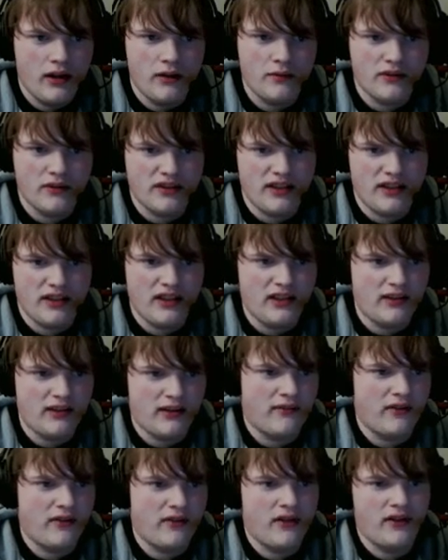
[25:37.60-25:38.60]
It was the key
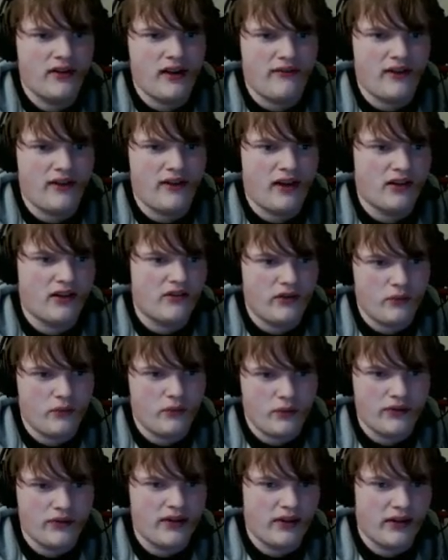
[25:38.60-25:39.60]
card I found in that factory, the
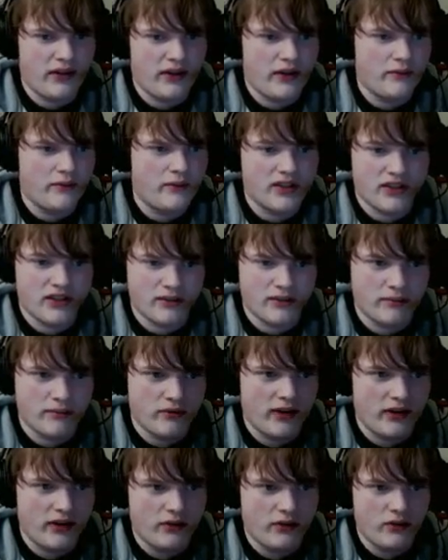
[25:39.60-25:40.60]
one that allowed me to slip
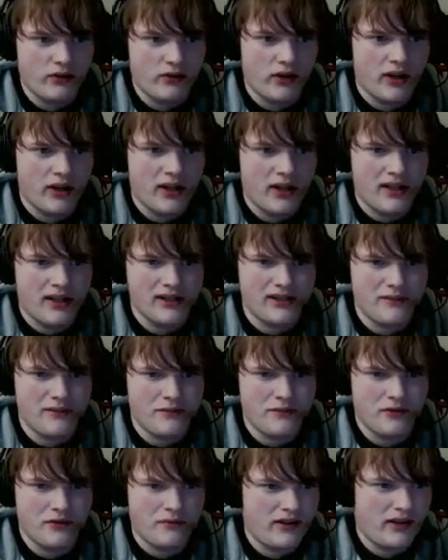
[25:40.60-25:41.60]
through that door. It
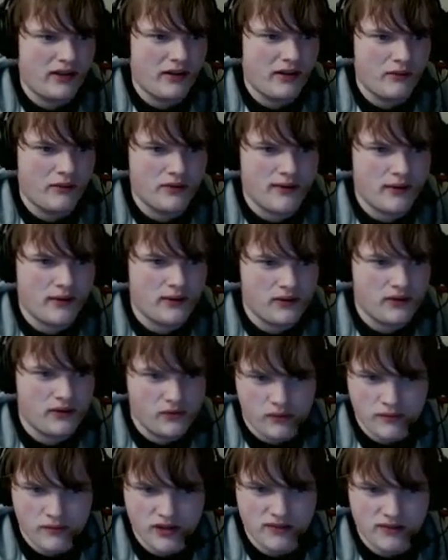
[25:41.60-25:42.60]
seemed to me that it was probably
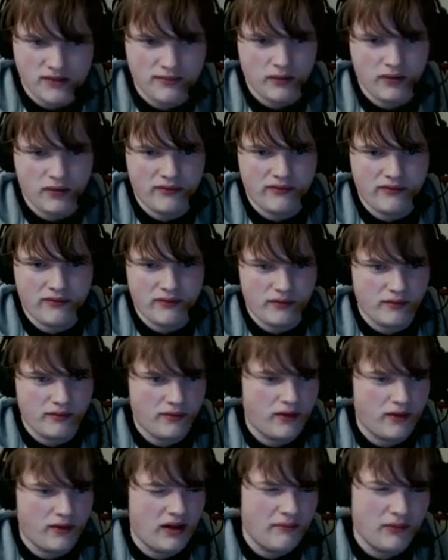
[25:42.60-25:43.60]
Norman's, but
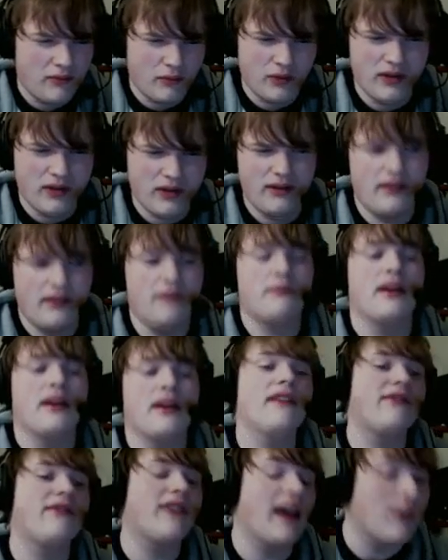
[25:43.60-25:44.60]

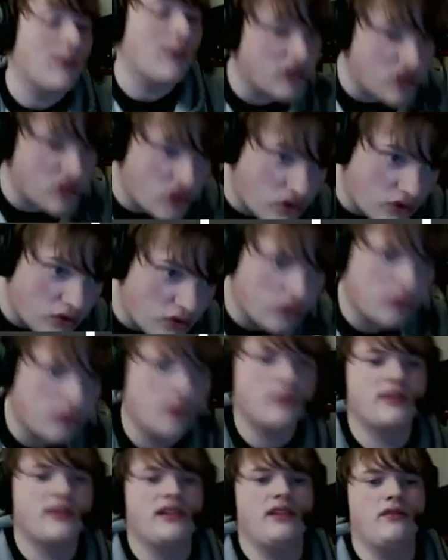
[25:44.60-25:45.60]
if that was true,
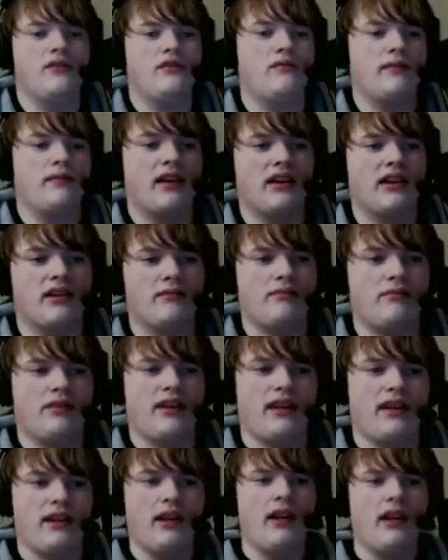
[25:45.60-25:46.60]
what was he doing back at the
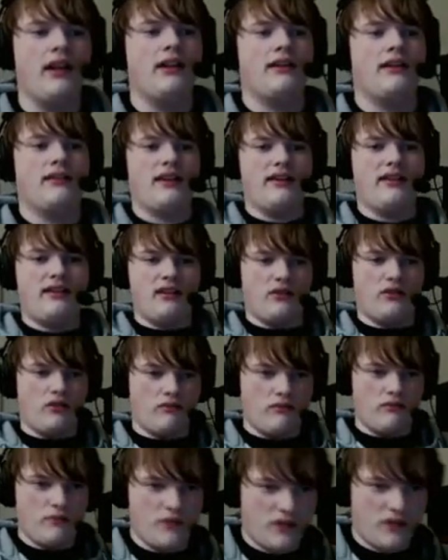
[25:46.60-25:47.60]
plant? Did I think
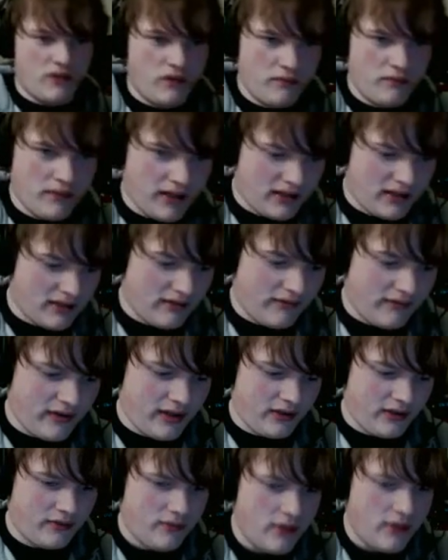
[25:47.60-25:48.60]
Norman was going back to the
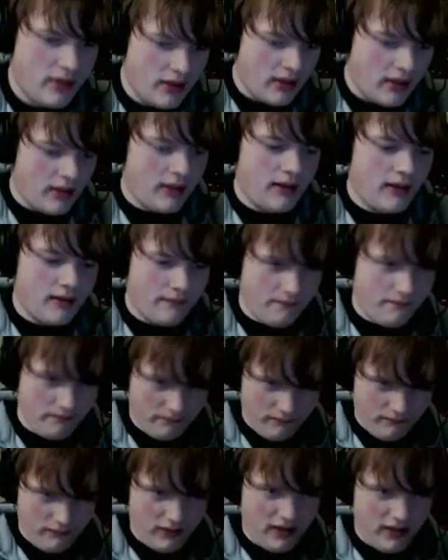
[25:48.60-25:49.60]
factory?
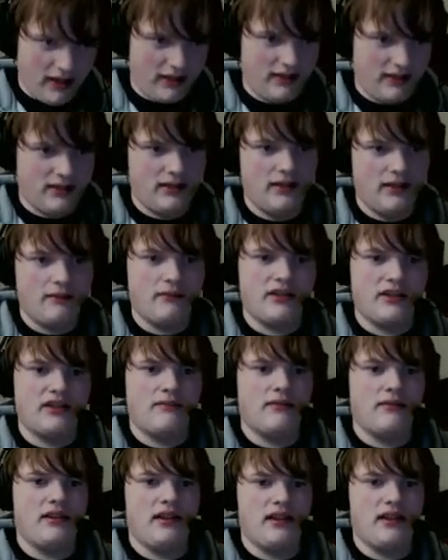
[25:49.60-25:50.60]
Yes, it must
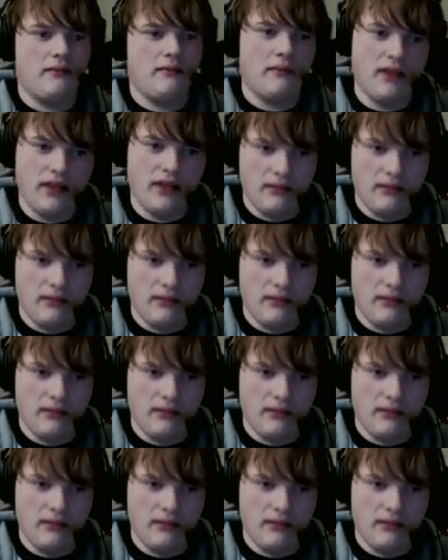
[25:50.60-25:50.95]
have been him.